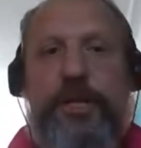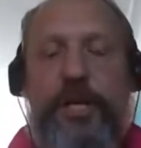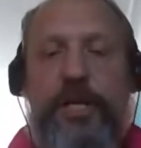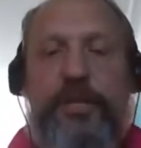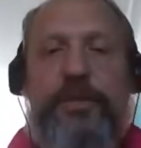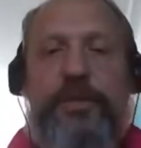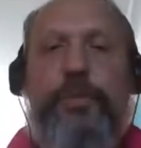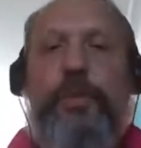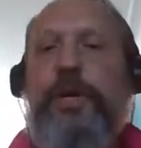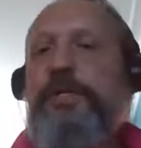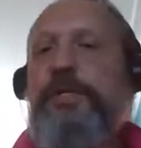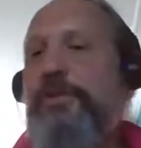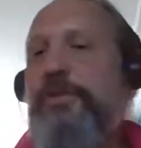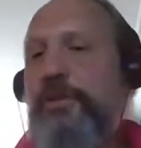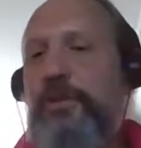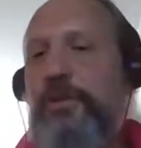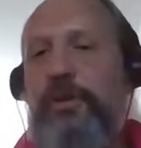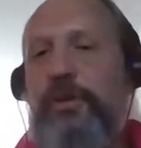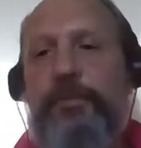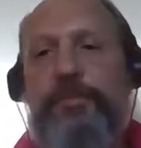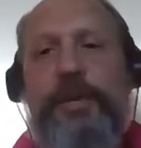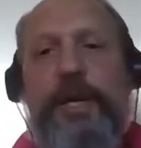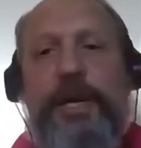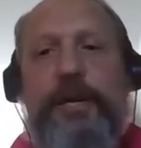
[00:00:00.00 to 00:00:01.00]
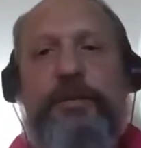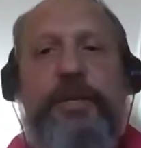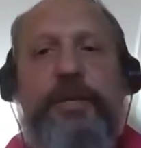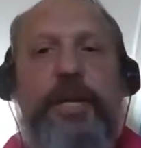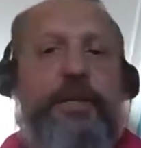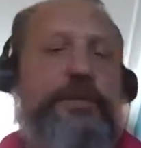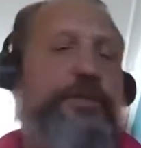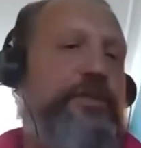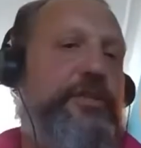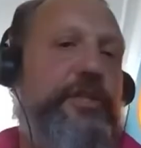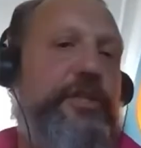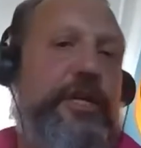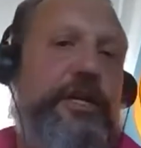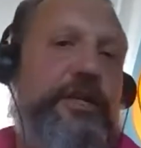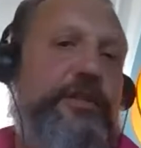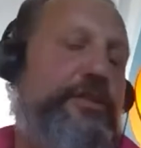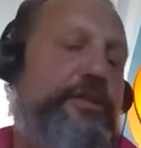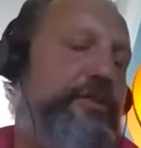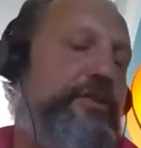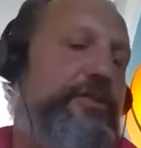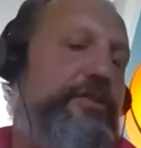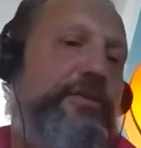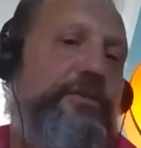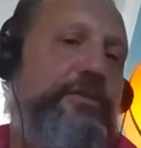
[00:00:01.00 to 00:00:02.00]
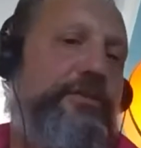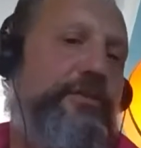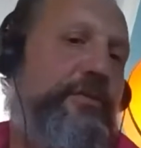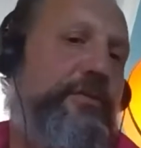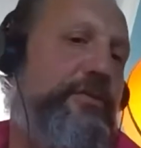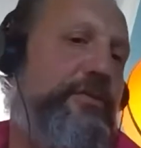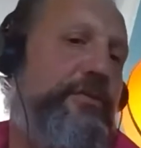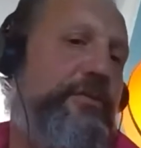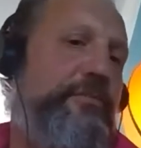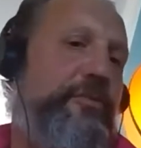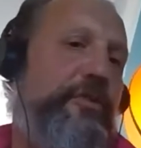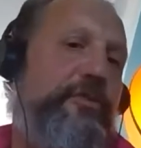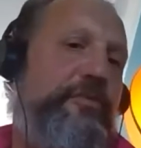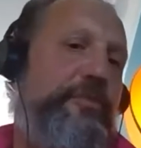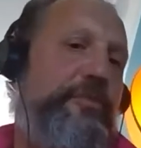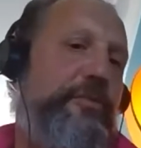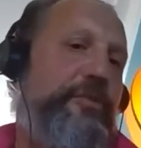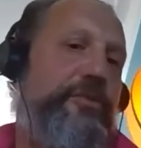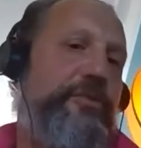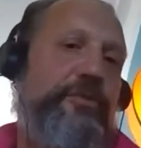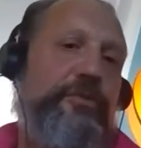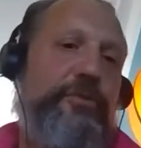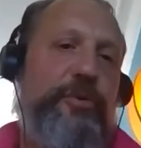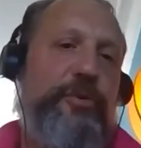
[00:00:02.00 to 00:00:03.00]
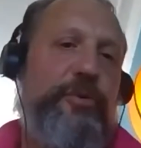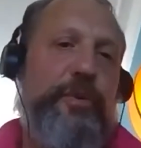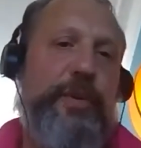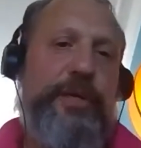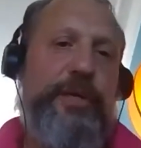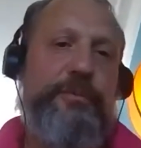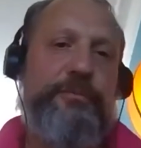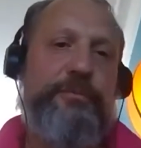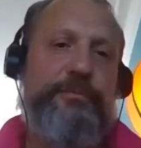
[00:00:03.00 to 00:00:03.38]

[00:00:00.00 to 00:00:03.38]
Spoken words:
Otherwise, compound exercises, movements all the way.